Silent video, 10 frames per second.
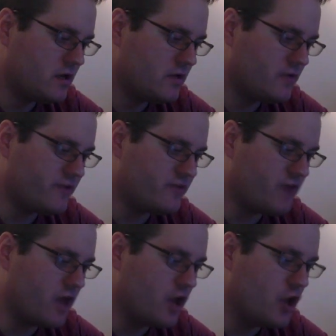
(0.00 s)
Looks like
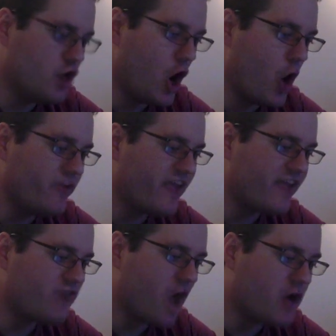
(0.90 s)
Yo, is
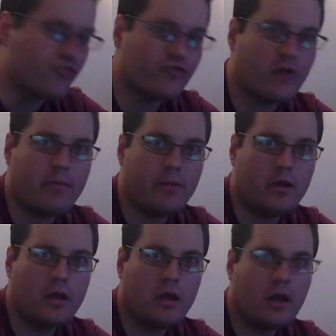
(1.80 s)
that Donald Trump?
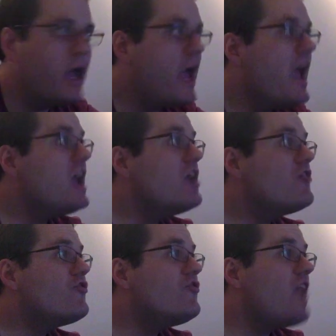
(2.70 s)

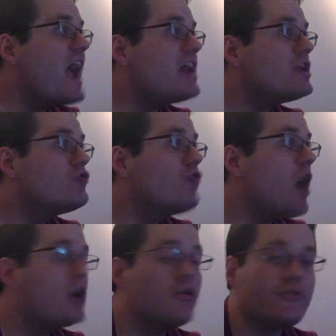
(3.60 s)
Is that
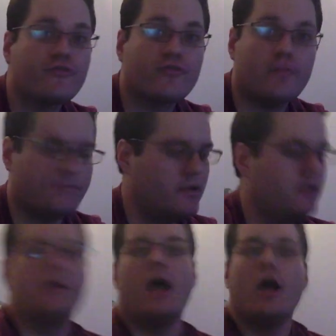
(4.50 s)
Donald Trump?
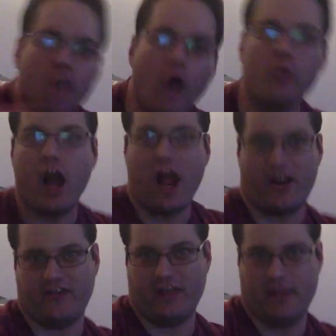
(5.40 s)

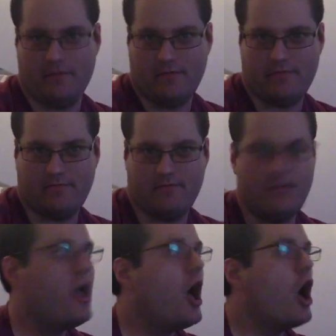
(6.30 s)
Togashi!
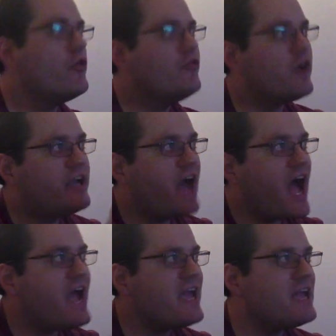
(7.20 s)
The
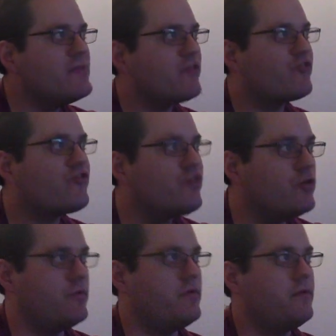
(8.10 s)
guy in the
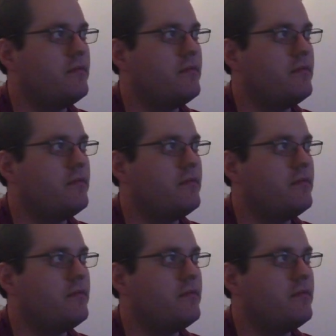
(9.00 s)
suit,